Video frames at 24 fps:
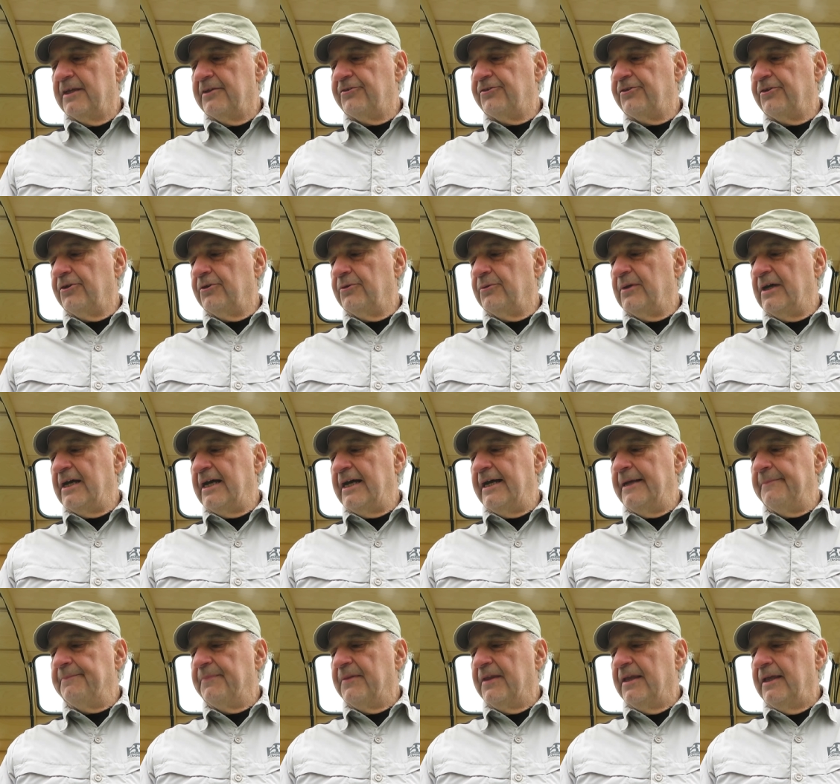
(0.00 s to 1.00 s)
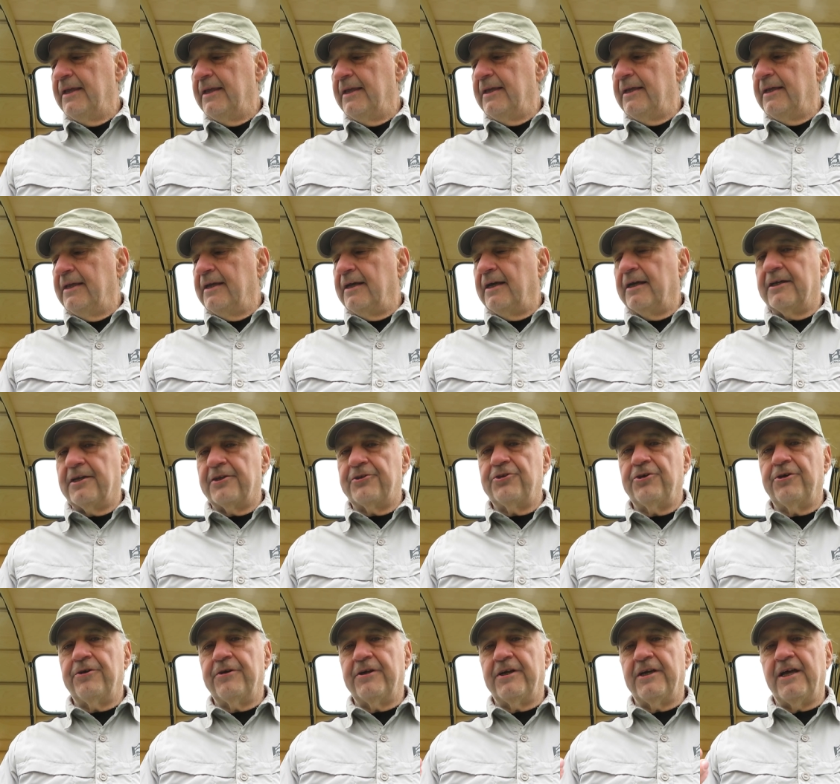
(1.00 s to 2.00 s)
So uh, I'm going to
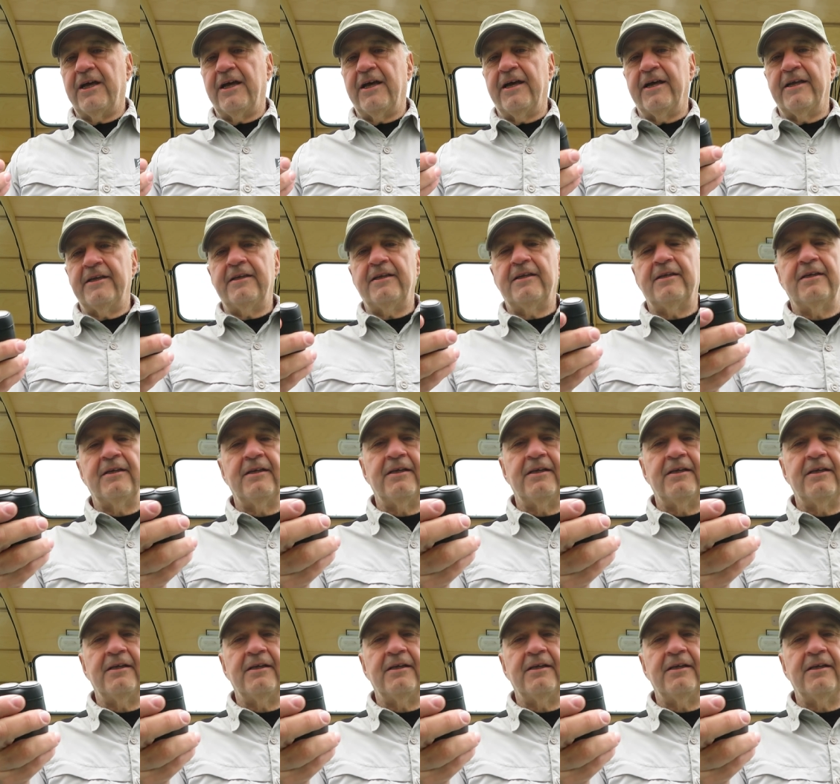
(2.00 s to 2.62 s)
turn it on.